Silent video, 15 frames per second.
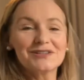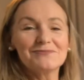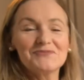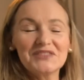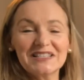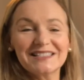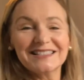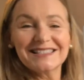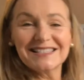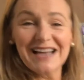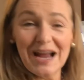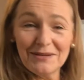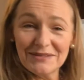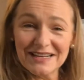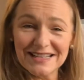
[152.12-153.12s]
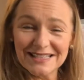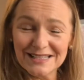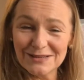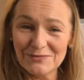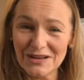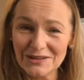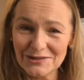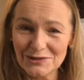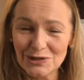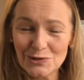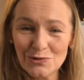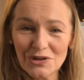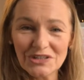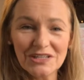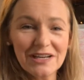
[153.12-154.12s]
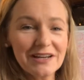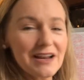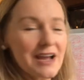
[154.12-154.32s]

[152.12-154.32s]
it means it's time to get some energy work done.